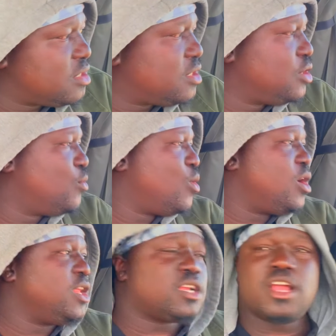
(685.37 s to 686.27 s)
You
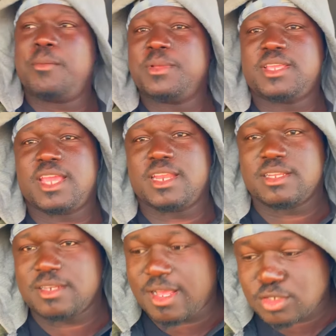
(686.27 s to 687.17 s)
want it, come and get
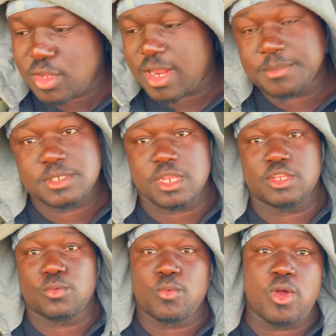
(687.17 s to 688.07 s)
it. That's all I'm
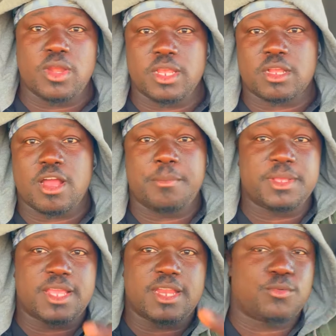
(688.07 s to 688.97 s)
saying. You want it, come
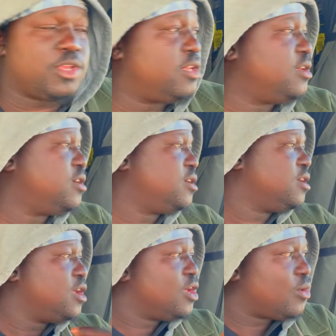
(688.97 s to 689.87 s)
and get it. We're here.
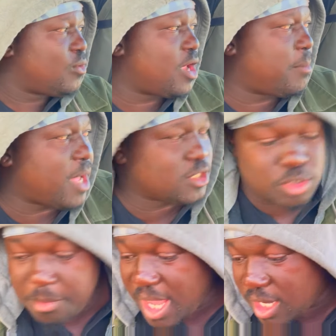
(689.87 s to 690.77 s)
We're about
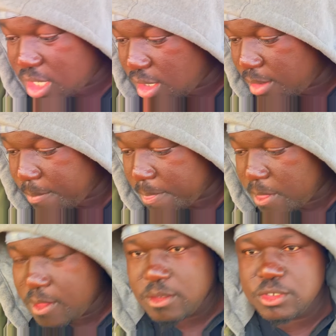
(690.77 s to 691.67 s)
to back up.
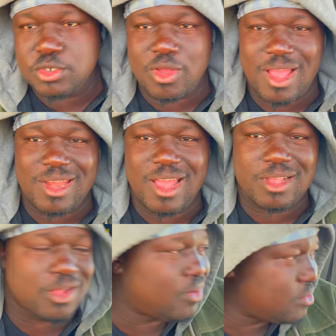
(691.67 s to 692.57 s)
You know how
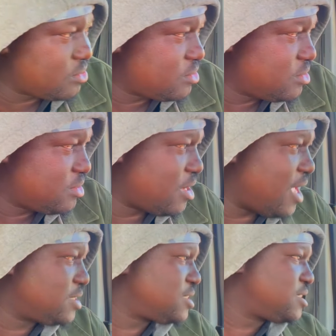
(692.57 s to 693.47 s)
that go. Nice and